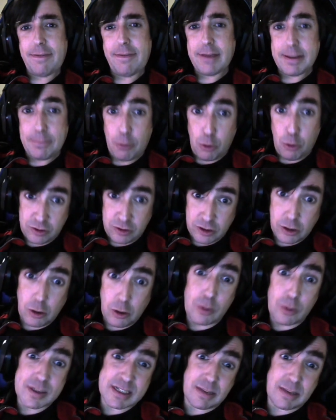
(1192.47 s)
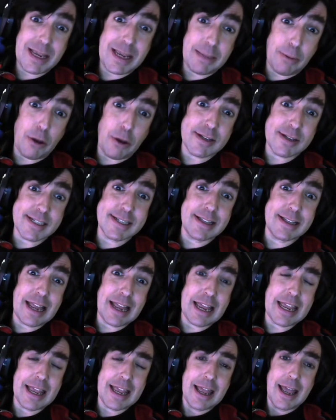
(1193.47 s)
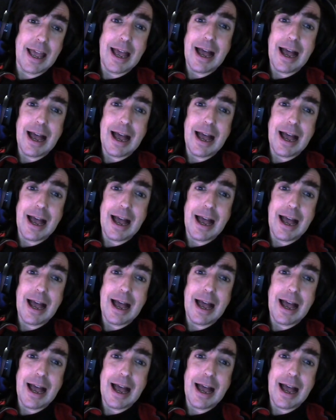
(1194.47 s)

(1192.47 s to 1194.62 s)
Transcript: very important cause to me personally.